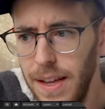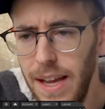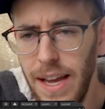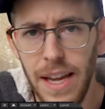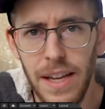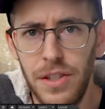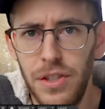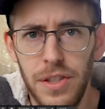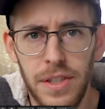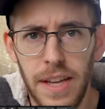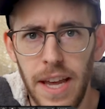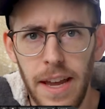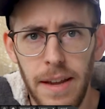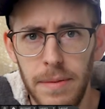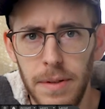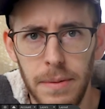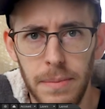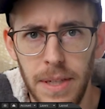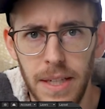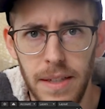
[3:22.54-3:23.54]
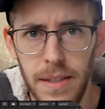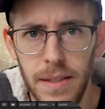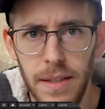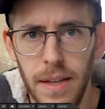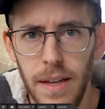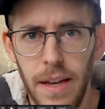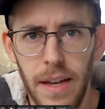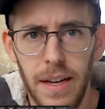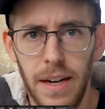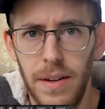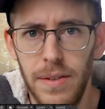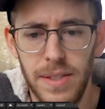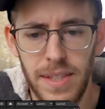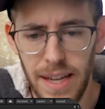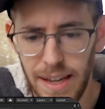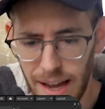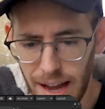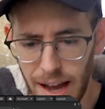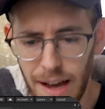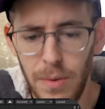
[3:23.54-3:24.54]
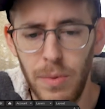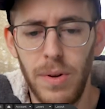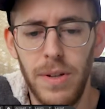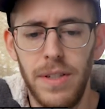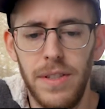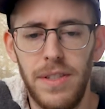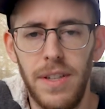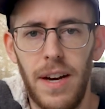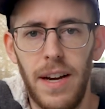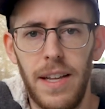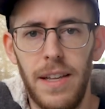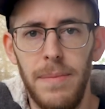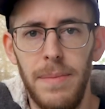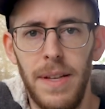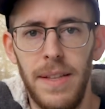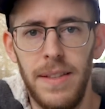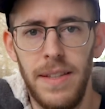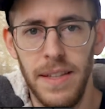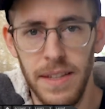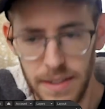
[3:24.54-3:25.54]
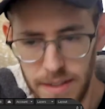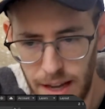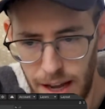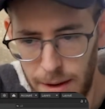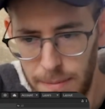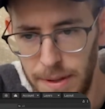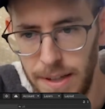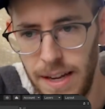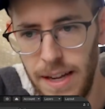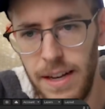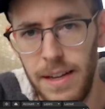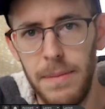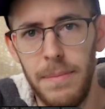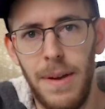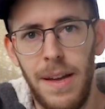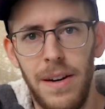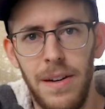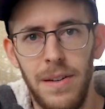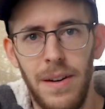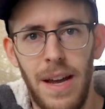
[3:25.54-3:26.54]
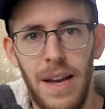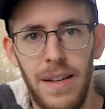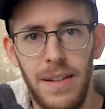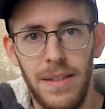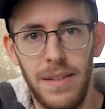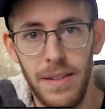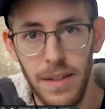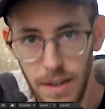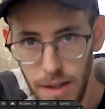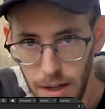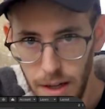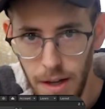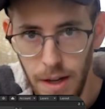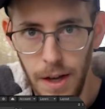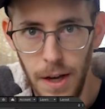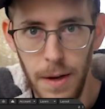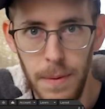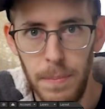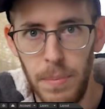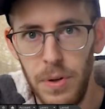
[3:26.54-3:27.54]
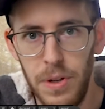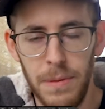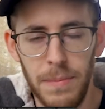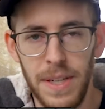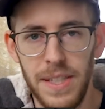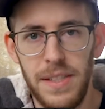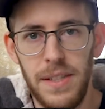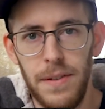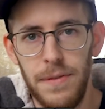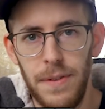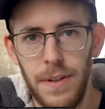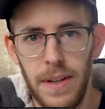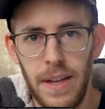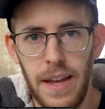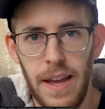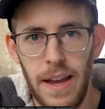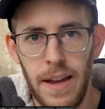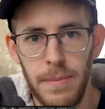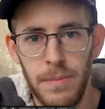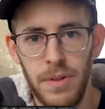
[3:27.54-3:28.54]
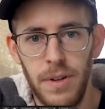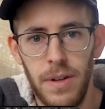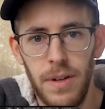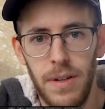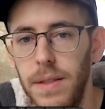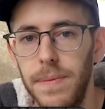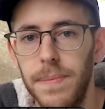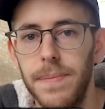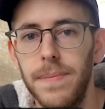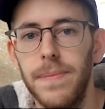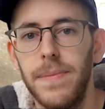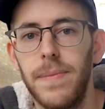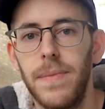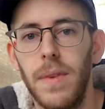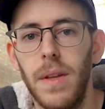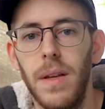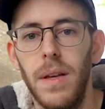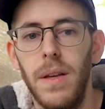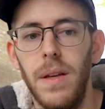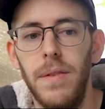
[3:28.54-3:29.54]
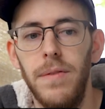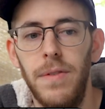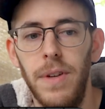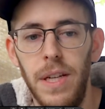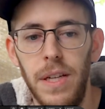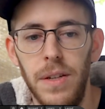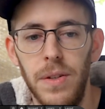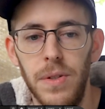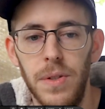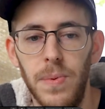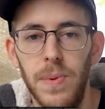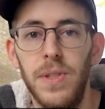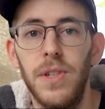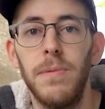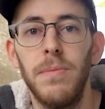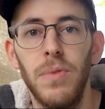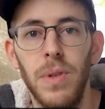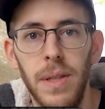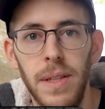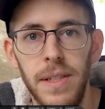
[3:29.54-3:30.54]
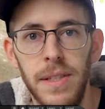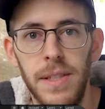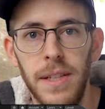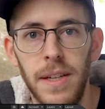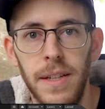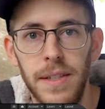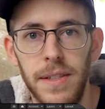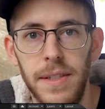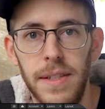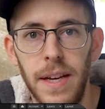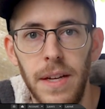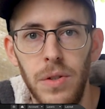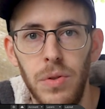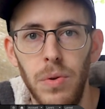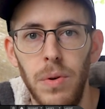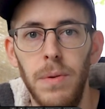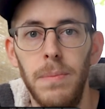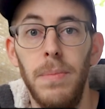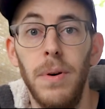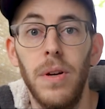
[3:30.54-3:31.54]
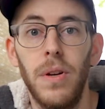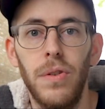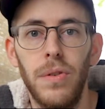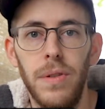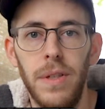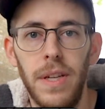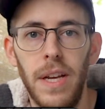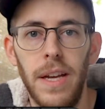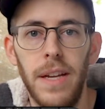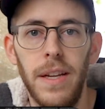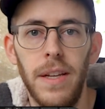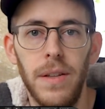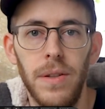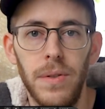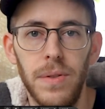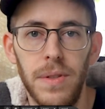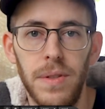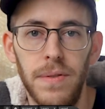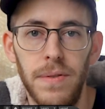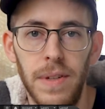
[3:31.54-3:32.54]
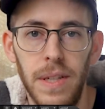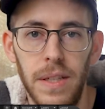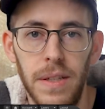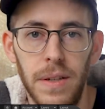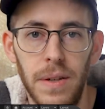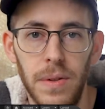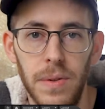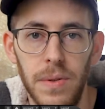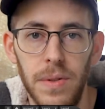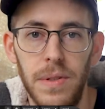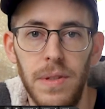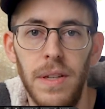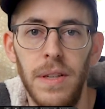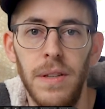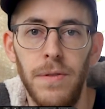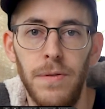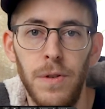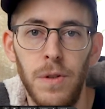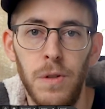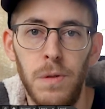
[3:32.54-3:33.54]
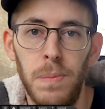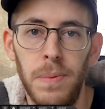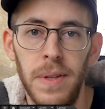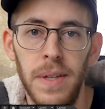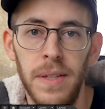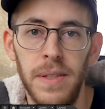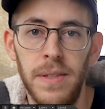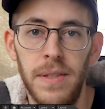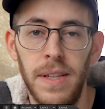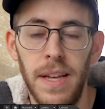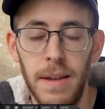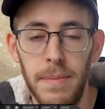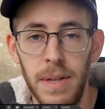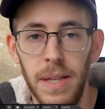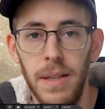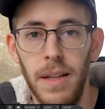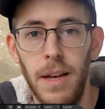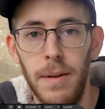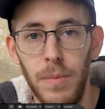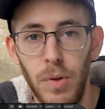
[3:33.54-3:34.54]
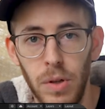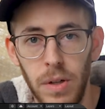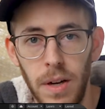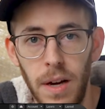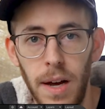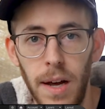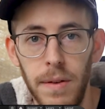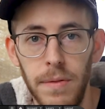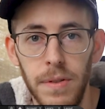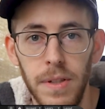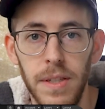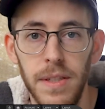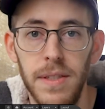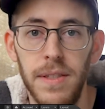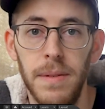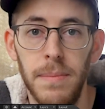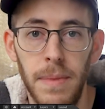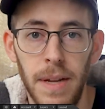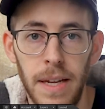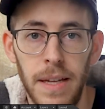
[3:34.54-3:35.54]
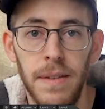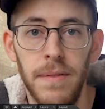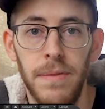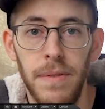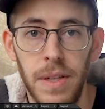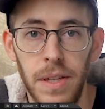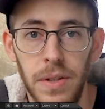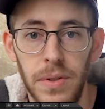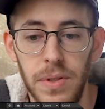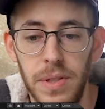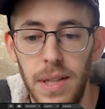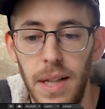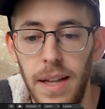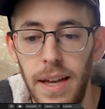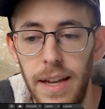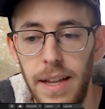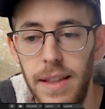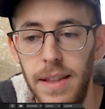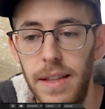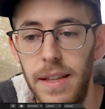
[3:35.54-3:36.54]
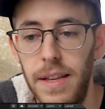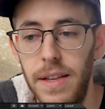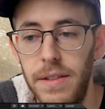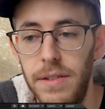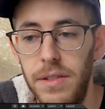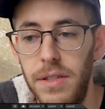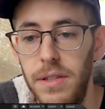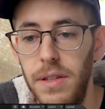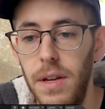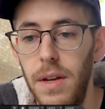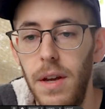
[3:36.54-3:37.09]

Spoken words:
it just came to me, and I was like, I want to document this. I've been getting better at putting myself on camera, videos which I'm releasing on a schedule, but creating those videos in the first place gave me a lot more confidence in making videos like this,